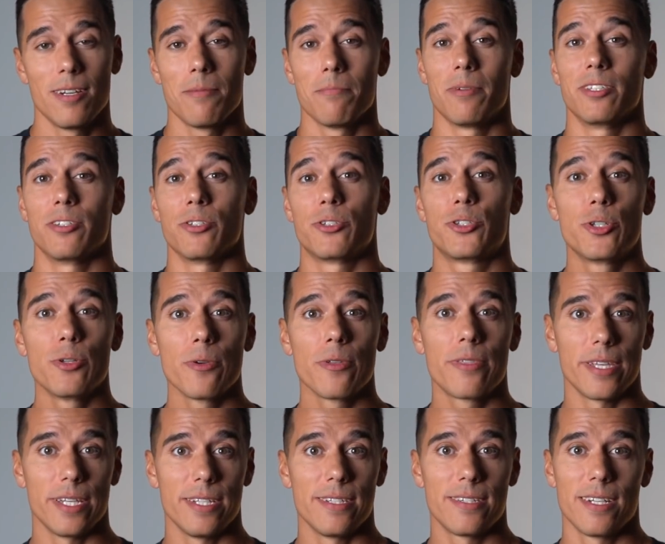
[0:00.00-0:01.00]
but the truth
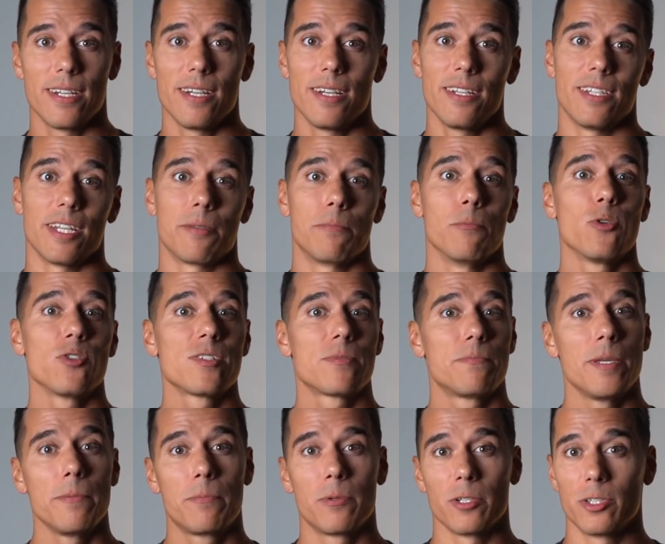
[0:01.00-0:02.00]
is that most
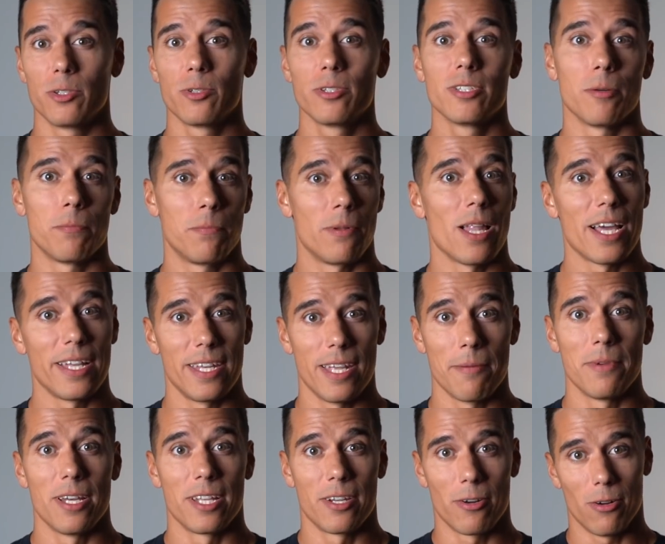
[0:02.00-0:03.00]
people don't apply them
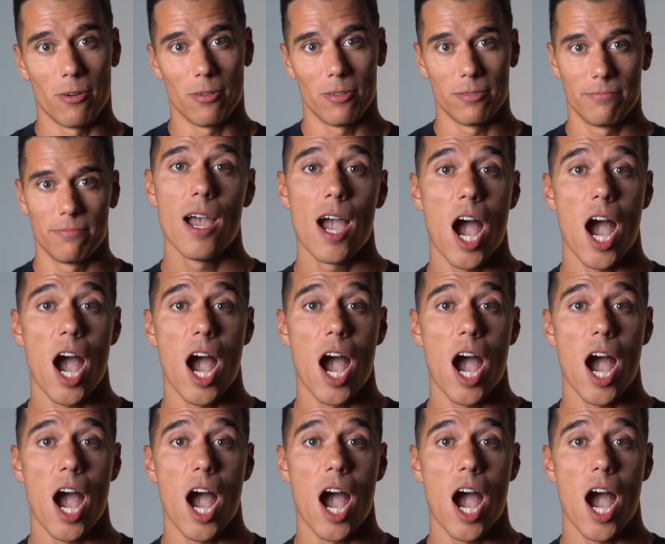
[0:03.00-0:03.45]
at all.